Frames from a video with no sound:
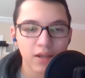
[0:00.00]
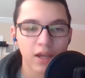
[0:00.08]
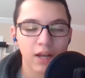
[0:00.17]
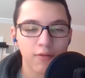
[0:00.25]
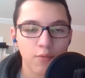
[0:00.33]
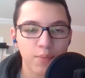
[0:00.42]

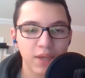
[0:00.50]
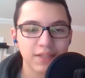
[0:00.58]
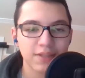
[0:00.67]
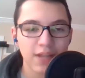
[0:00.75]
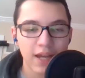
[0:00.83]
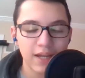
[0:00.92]
and I repeat,
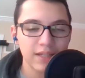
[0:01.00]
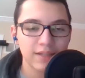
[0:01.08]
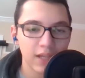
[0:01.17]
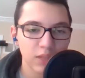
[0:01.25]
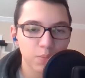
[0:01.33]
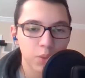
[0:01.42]

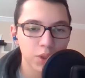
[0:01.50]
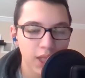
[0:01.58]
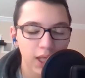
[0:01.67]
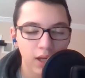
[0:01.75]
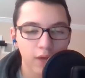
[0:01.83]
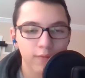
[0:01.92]

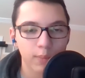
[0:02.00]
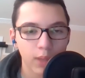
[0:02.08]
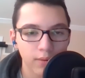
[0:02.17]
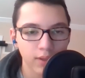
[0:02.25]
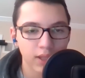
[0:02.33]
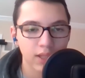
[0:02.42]
96% of
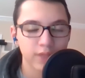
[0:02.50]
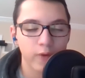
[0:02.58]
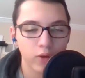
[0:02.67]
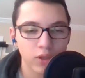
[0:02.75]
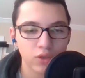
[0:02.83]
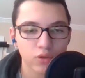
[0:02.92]
Republicans
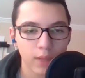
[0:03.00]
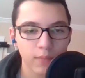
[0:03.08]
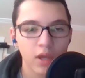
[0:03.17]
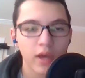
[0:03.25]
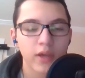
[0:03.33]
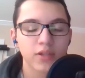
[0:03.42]
voted Trump.
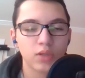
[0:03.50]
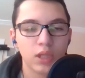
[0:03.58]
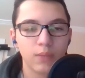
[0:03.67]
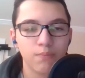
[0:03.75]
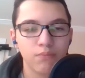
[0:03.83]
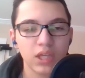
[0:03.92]
So
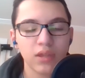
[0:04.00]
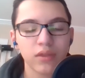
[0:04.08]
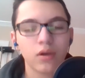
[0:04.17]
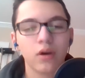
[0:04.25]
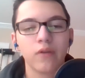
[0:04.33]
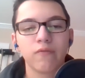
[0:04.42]
the
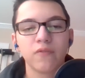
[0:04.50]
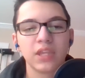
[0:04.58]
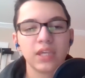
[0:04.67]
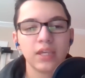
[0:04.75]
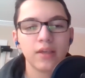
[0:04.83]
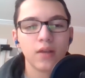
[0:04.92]
myth of
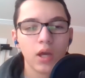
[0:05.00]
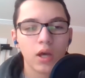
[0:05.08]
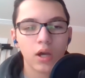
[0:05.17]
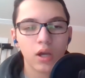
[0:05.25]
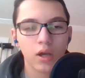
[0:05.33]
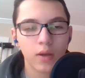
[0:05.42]
the
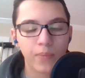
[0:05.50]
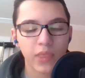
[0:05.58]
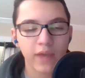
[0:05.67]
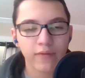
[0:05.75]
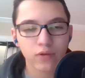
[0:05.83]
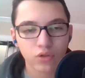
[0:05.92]
um,
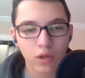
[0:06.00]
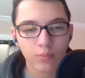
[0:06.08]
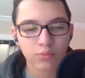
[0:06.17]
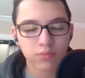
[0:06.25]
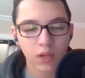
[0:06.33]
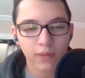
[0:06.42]
never Trump
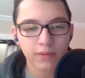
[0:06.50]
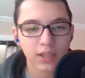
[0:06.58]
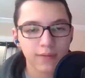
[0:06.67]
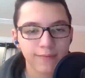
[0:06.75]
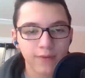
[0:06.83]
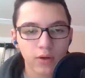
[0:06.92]

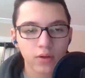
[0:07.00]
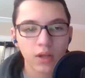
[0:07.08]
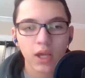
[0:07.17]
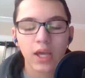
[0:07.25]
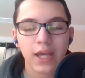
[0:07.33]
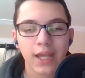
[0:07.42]
Republican voter
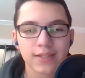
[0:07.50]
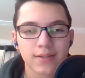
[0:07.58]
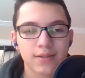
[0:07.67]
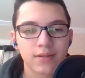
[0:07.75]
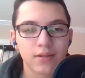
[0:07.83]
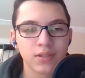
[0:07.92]
is
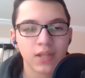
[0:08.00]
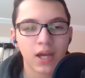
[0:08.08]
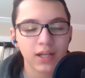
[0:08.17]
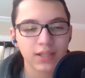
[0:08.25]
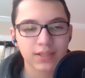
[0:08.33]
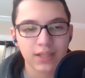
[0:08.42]
does
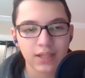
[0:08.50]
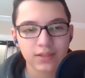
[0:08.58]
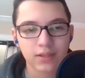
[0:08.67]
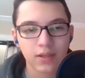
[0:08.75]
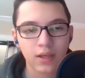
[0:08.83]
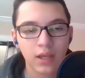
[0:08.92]
not
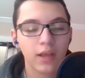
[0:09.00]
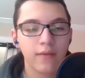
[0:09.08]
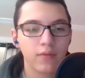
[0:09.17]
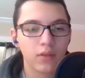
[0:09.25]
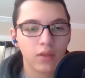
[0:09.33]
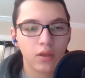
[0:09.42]
exist
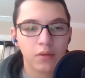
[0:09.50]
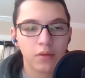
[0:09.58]
even